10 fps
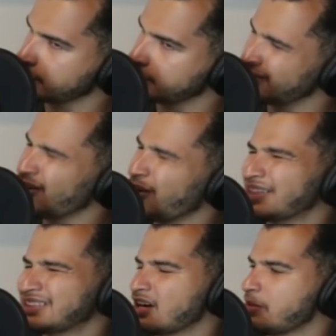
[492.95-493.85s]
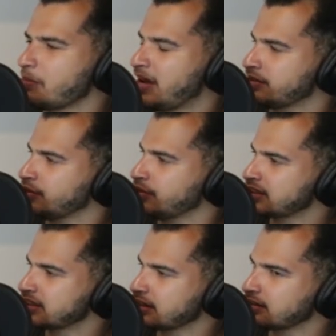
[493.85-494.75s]
No, but that's not automatic though.
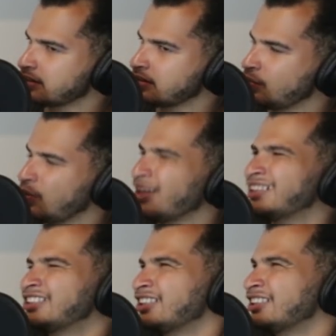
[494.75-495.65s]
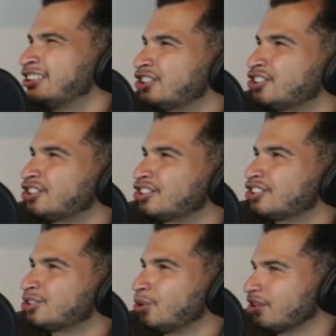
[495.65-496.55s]
That's like it's
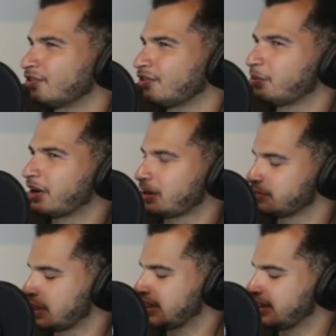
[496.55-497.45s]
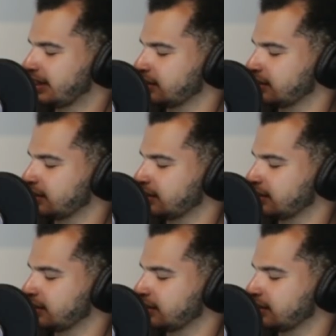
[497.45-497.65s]
sort of automatic. I'm saying like